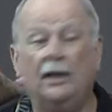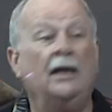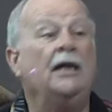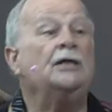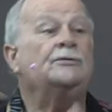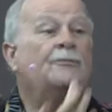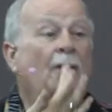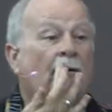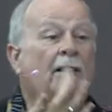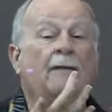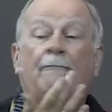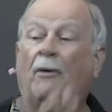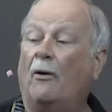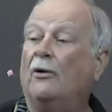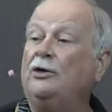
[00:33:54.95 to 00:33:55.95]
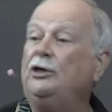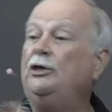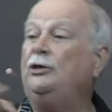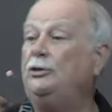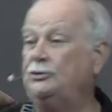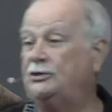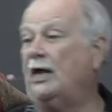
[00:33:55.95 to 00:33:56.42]
It's very important you
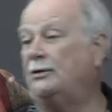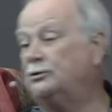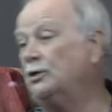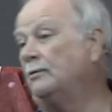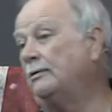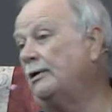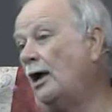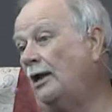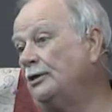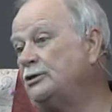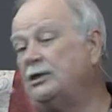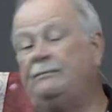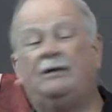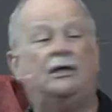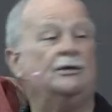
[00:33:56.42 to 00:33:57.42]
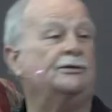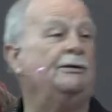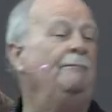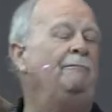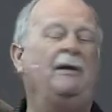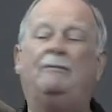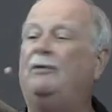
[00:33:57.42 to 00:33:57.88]
use that terminology because
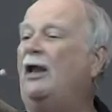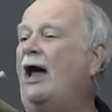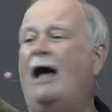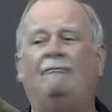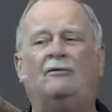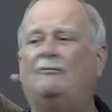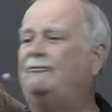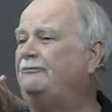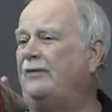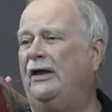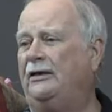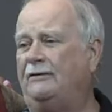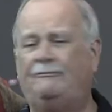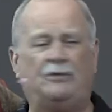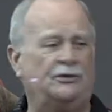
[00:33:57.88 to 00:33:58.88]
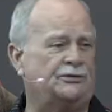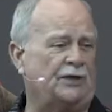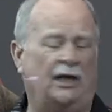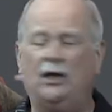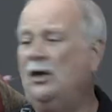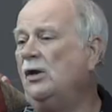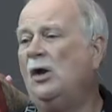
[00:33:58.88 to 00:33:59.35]
some people have a fit if you
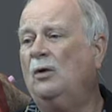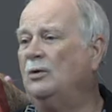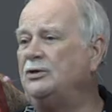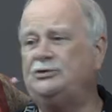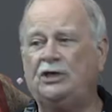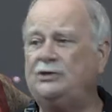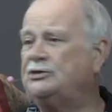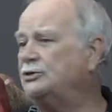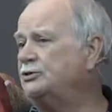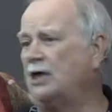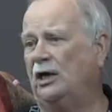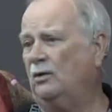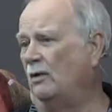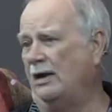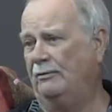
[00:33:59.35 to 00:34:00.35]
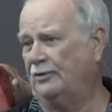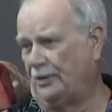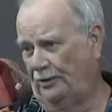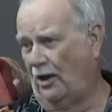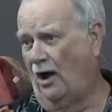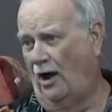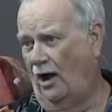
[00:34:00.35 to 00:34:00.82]
say, well, Jesus done away with the
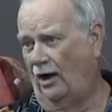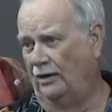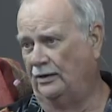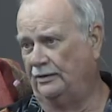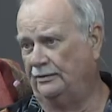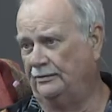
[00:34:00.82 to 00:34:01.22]
law.